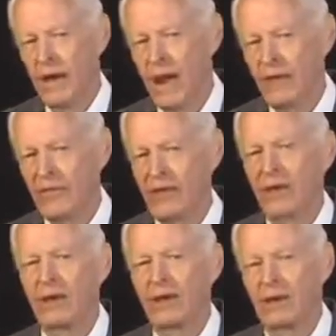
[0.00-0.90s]

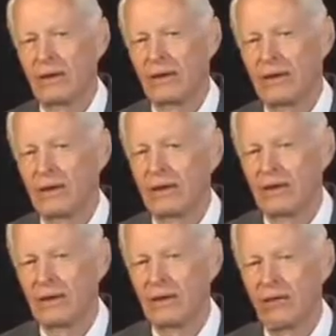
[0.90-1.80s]
nothing.
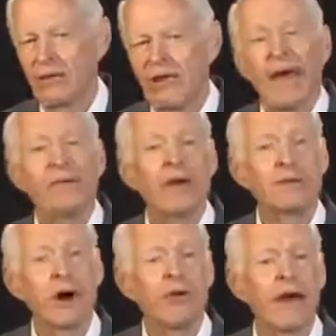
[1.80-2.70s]
And
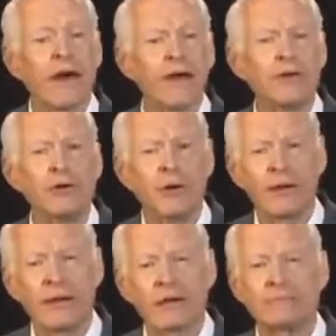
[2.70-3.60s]
they're taught how to do
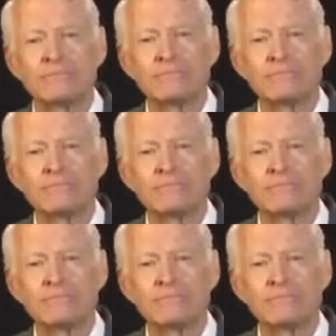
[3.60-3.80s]
it.